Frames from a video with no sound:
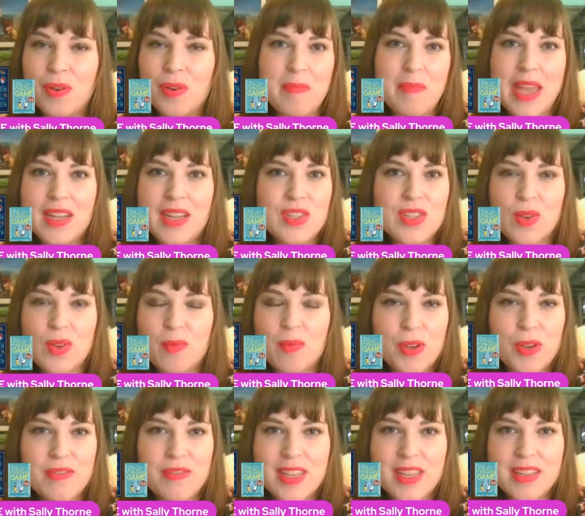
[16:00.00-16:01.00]
into a movie.
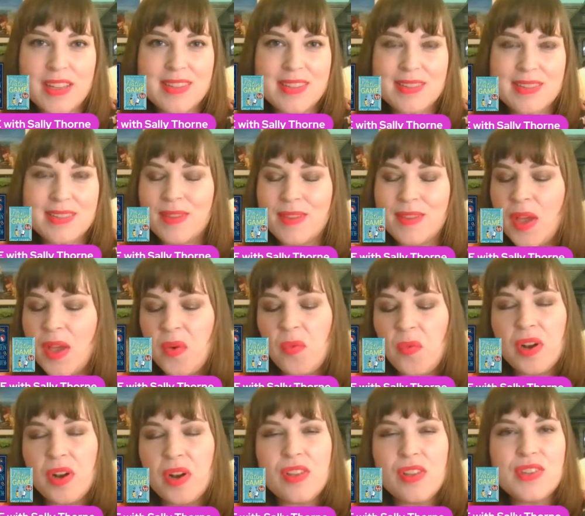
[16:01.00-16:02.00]
It's one of
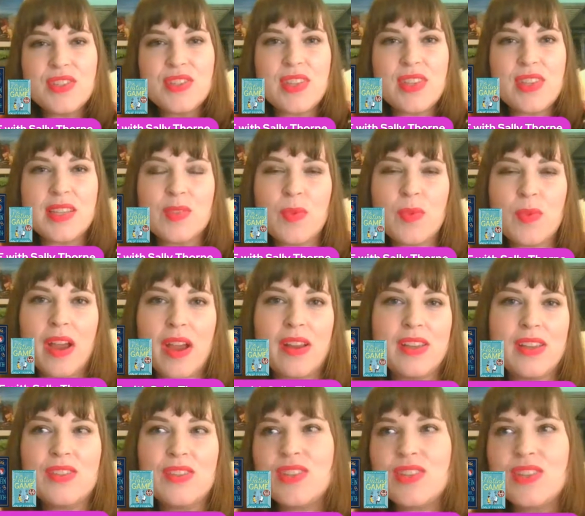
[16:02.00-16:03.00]
those things where you
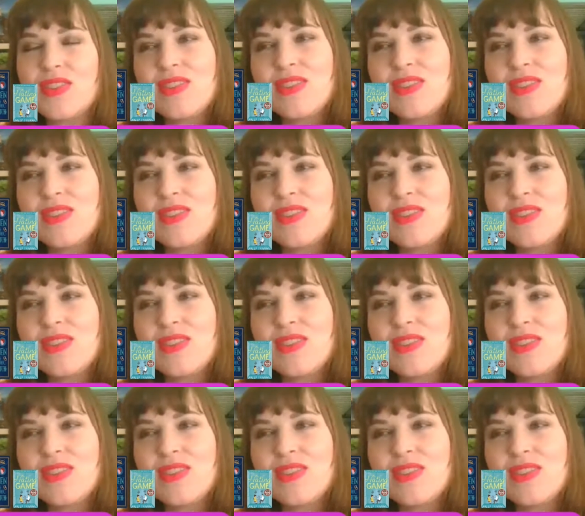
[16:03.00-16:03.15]
just